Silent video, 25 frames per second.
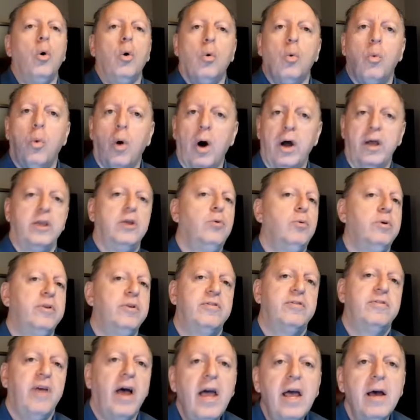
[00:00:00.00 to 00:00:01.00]
What you would
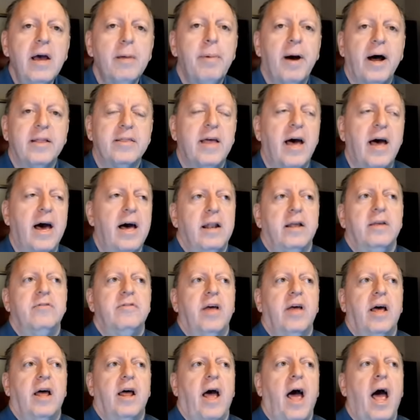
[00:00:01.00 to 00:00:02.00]
say about that is
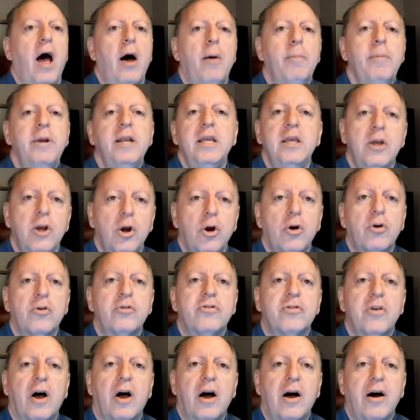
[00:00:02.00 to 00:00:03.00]
that how many
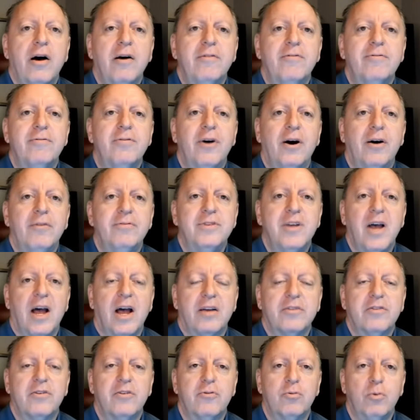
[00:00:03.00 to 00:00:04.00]
years of, of
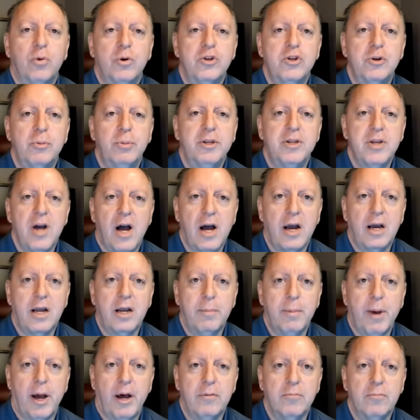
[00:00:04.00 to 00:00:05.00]
taxes would you be talking
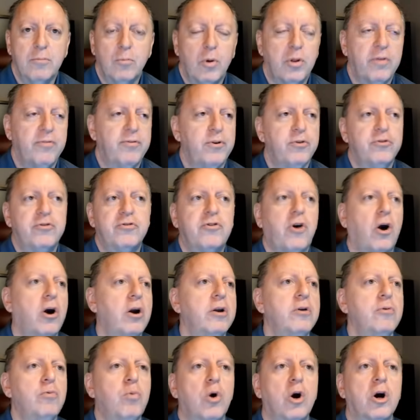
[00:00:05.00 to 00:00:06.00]
about? Well, if you
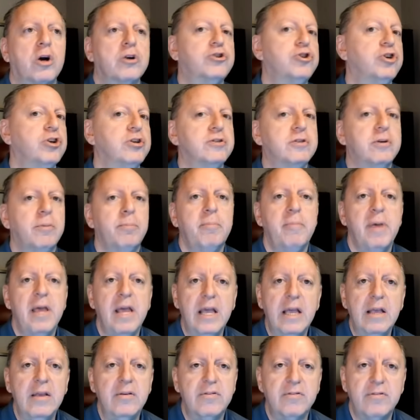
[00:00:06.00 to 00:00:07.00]
started work just to
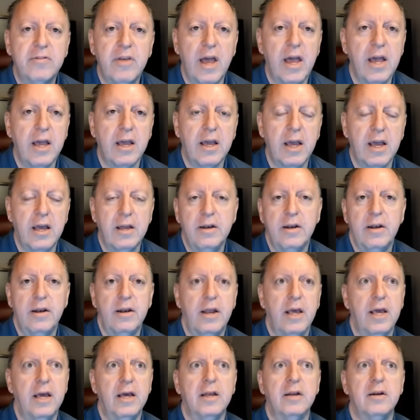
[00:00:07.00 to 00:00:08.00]
ease sake and
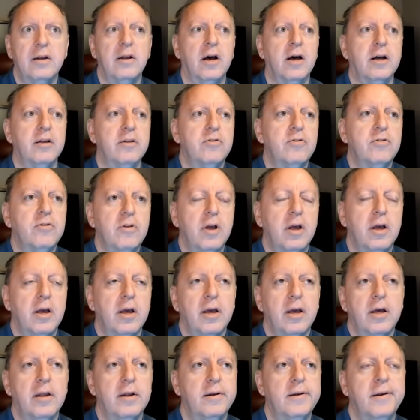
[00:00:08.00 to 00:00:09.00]
and uh,
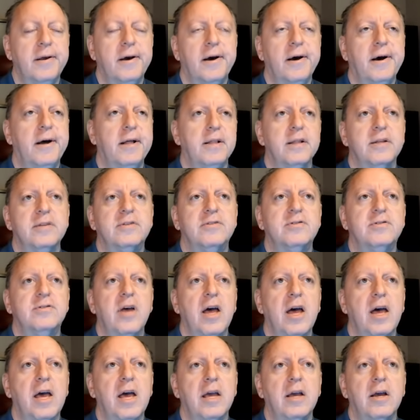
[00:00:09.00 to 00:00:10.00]
and uh, let's
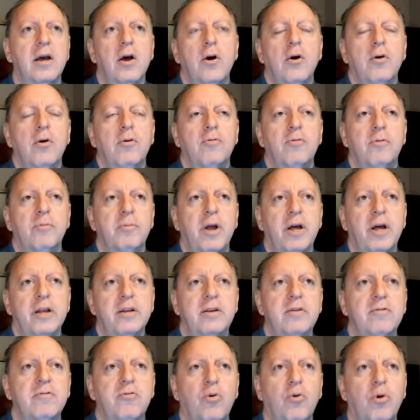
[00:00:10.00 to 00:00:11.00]
say from
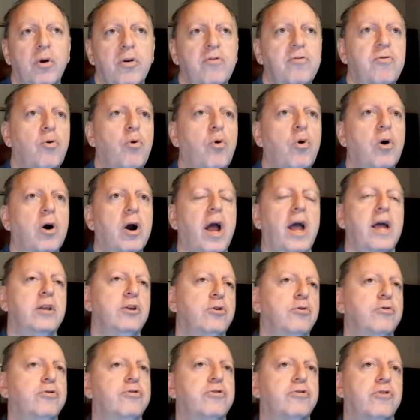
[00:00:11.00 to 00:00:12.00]
1944 and
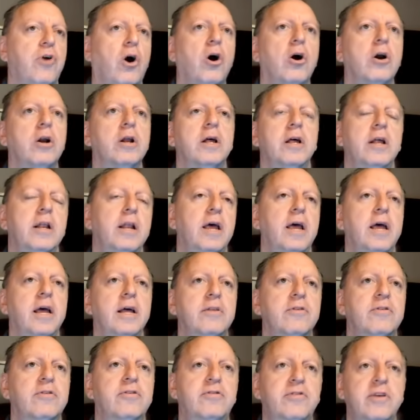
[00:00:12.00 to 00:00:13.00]
you started
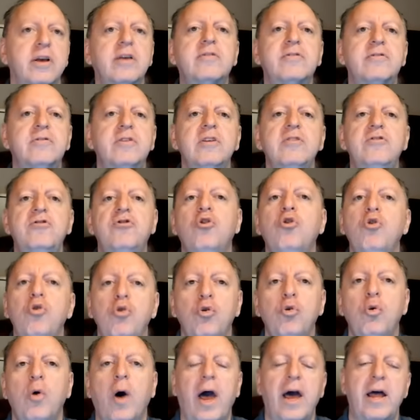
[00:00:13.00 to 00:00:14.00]
in
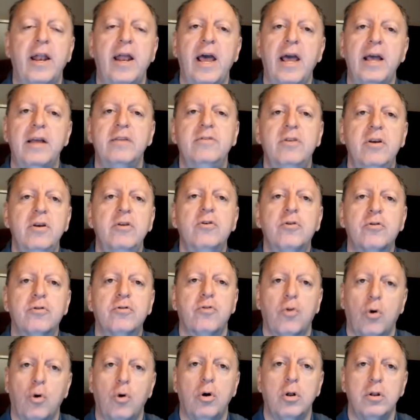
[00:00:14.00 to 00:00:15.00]
62 at 18 years
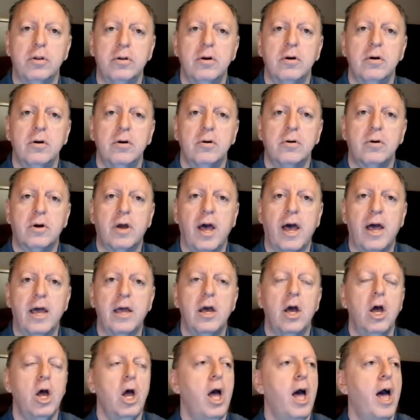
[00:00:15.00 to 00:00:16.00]
old, okay,
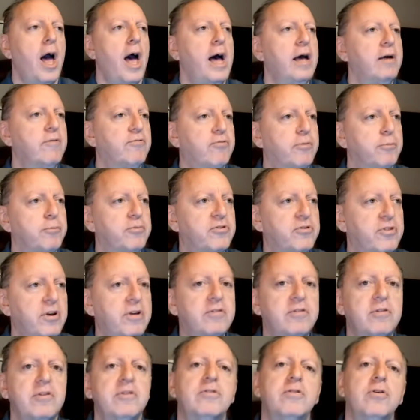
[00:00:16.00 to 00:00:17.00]
and from
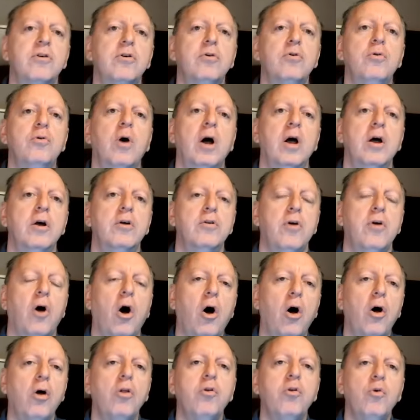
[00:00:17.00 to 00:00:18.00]
62
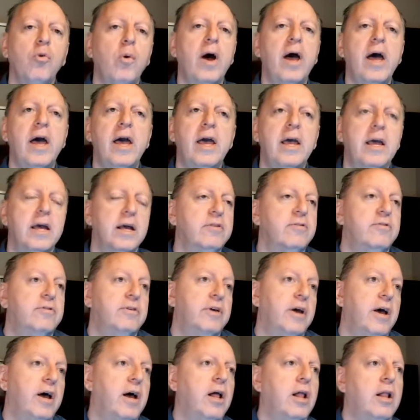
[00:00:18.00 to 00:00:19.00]
all the way
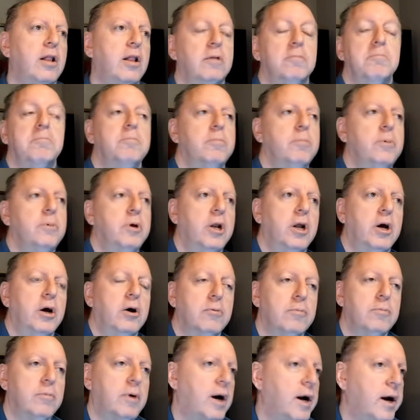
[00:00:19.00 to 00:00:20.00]
until you
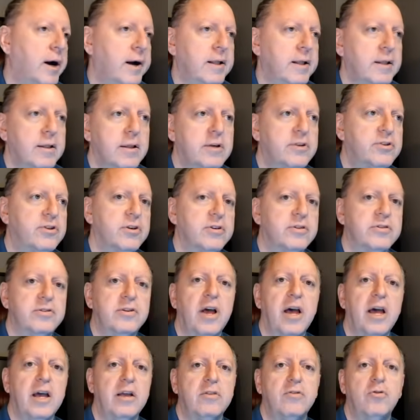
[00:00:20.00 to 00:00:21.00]
know, uh, let's just
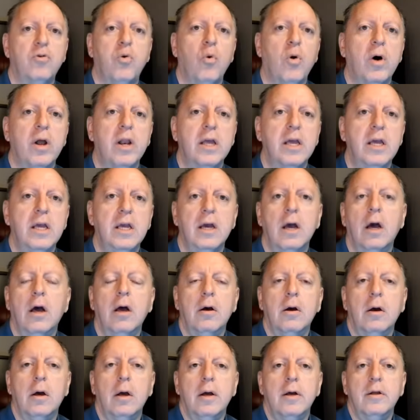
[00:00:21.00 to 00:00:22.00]
say
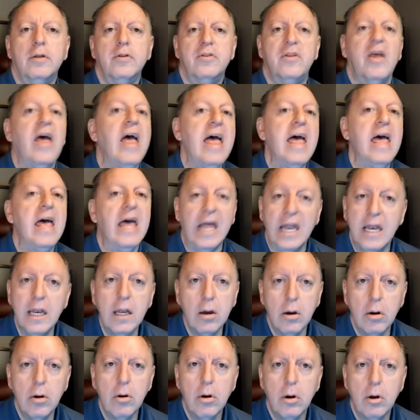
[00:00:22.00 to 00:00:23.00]

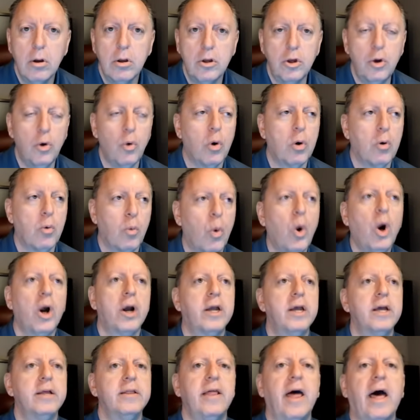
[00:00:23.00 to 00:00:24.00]
2010. You were
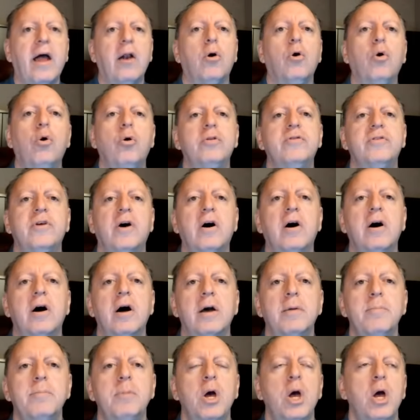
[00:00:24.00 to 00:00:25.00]
working that whole
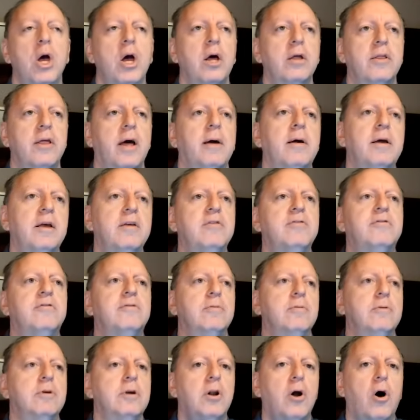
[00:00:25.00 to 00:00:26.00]
time. That is,
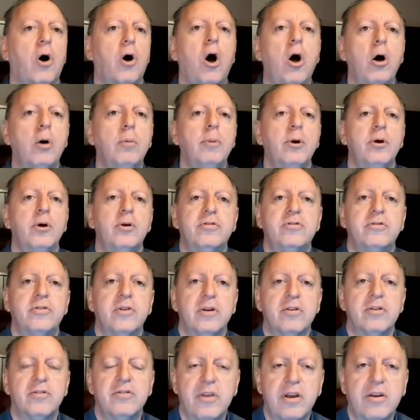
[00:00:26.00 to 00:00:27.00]
you know, almost
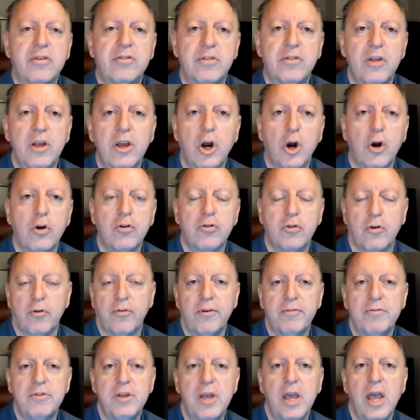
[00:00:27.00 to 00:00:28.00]
60 years or
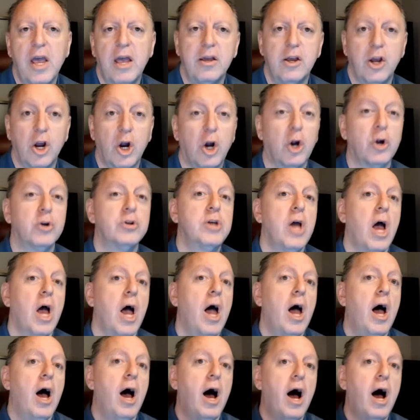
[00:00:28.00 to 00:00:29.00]
58 years
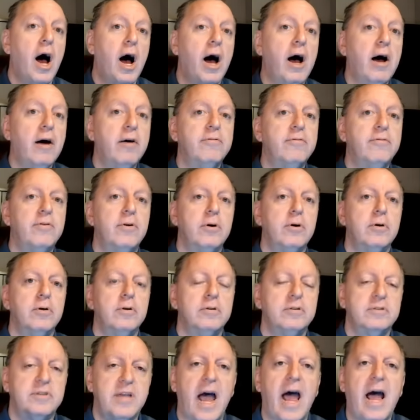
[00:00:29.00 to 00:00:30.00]
of
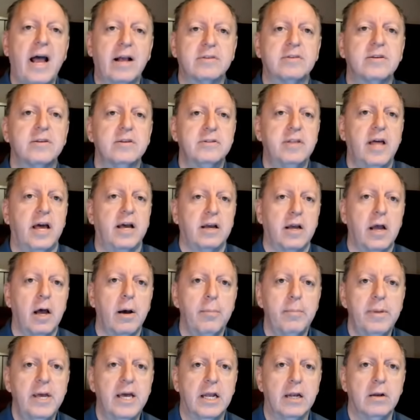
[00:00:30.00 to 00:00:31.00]
taxes that
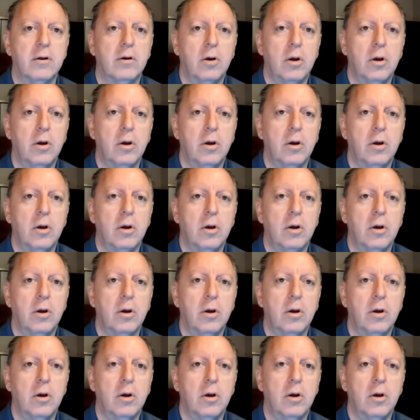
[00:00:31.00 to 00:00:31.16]
come in.